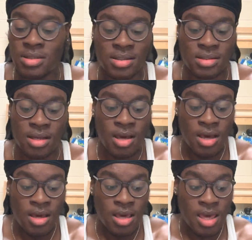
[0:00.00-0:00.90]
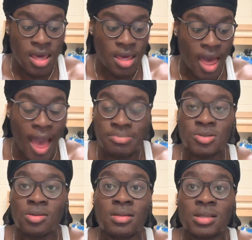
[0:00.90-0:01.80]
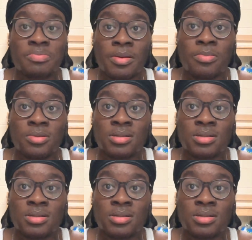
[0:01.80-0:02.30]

This is absolutely despicable.